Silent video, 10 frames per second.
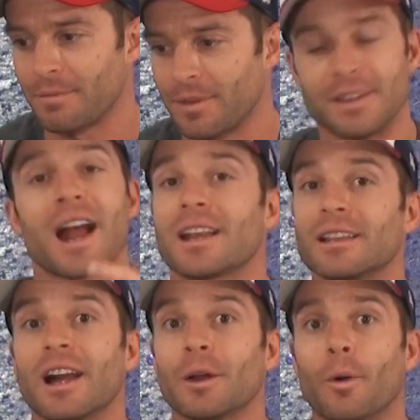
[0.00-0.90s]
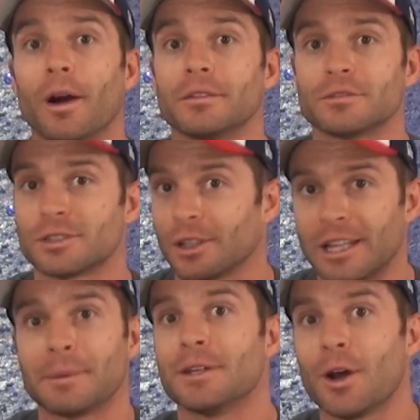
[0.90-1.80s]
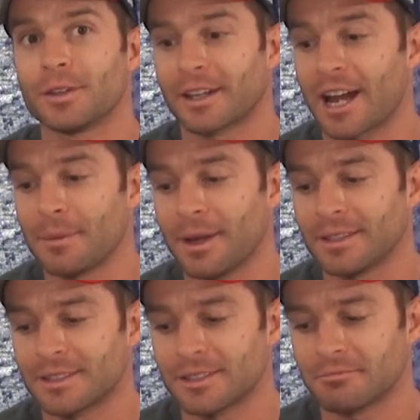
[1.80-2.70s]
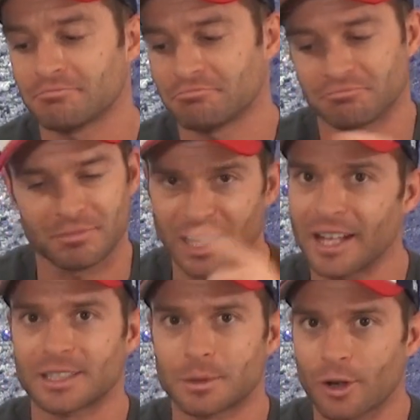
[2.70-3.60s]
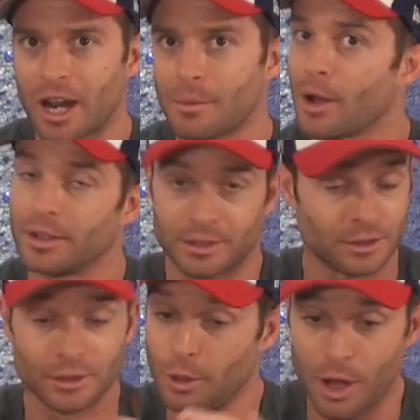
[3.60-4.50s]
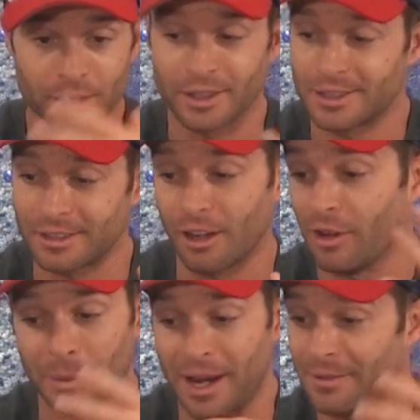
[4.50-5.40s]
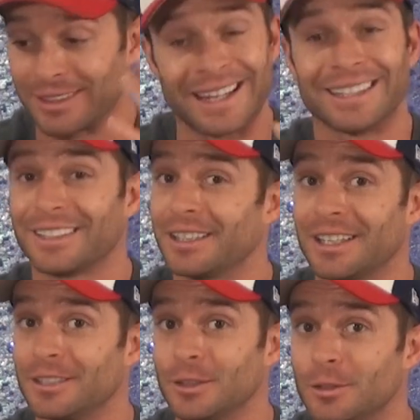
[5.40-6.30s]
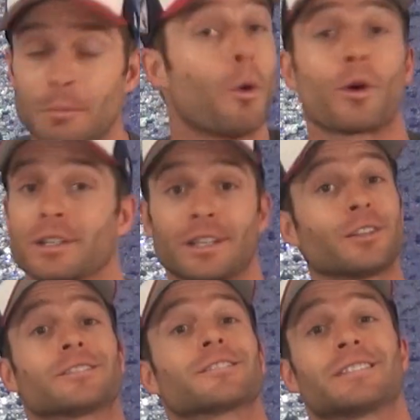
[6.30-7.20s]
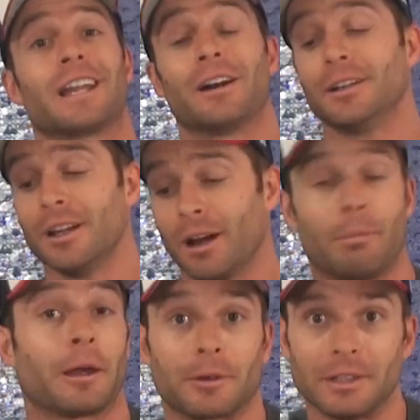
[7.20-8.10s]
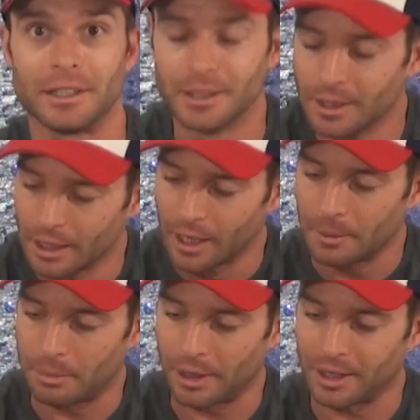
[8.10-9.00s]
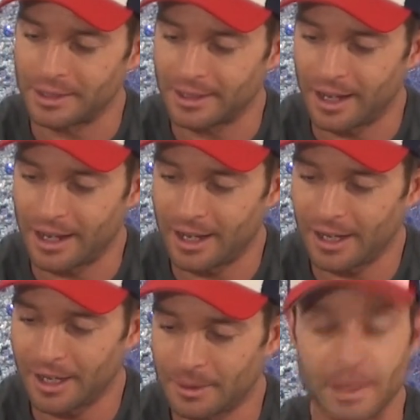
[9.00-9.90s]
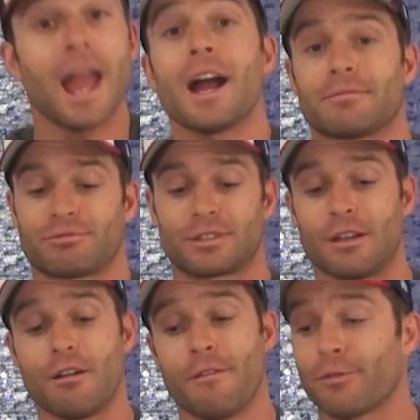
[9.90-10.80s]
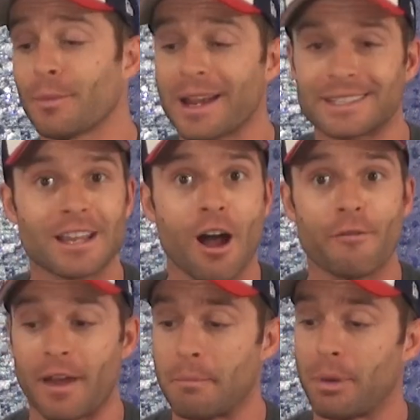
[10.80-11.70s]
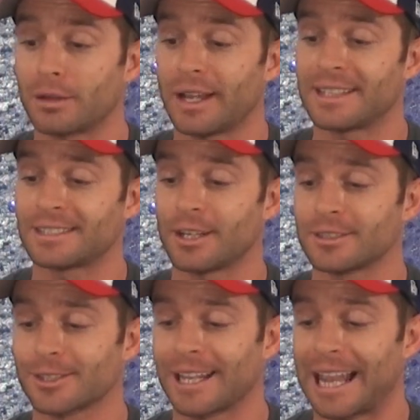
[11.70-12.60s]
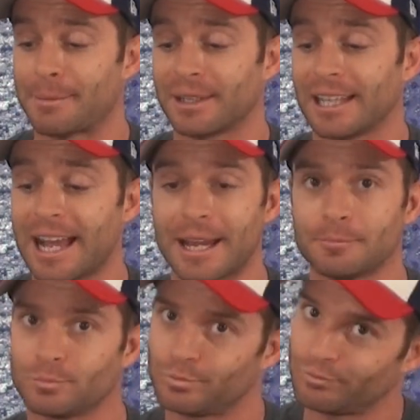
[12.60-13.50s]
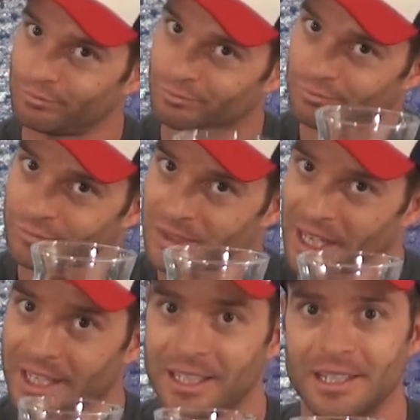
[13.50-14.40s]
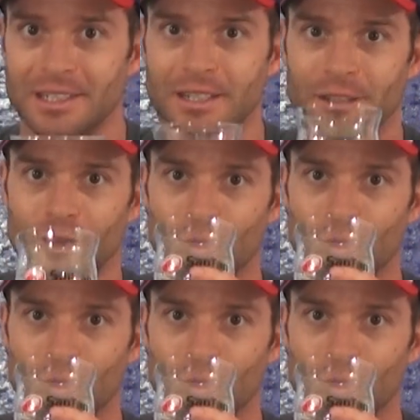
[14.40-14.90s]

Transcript: Natty Light one. So let me know in the comments. Like, subscribe, do all the good stuff. I'm gonna have to get into more seltzers now, apparently. But so for myself and Bud Light Seltzer Lemon Lime, take it easy.